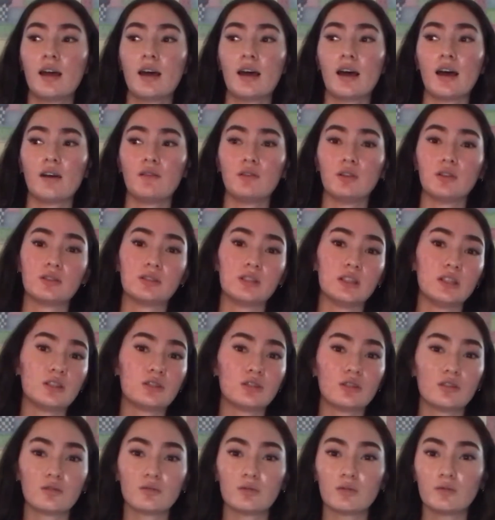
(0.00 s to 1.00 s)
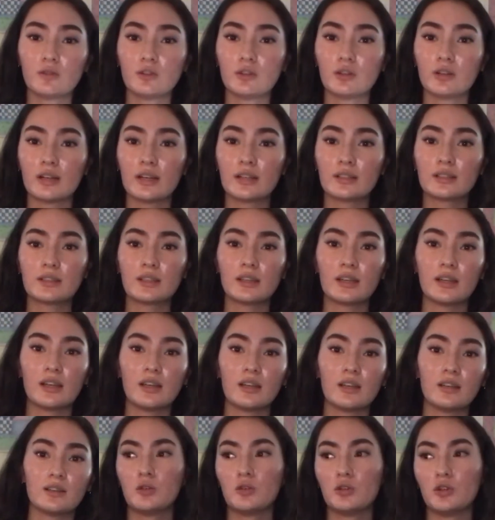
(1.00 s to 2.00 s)
have your teachers review your
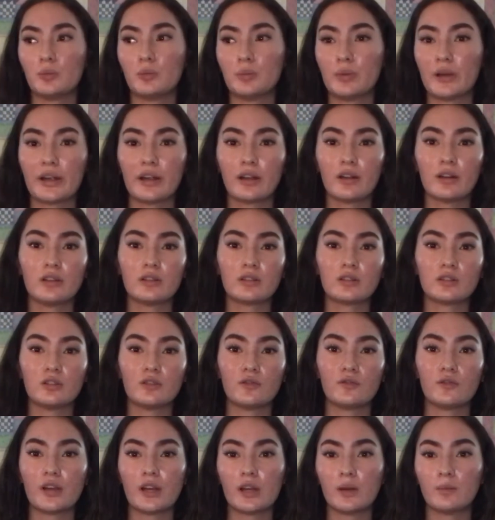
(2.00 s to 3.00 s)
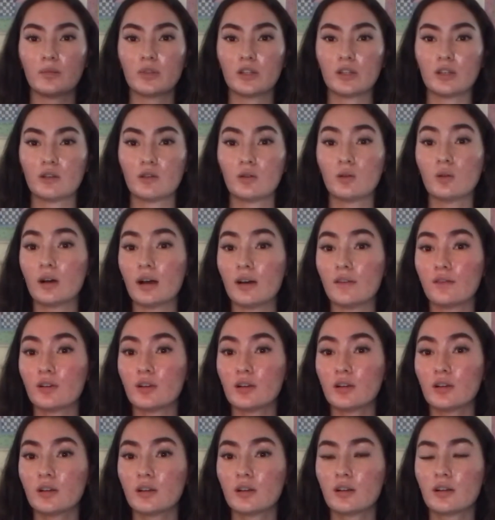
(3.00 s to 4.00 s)
essays, your parents, your family, whoever,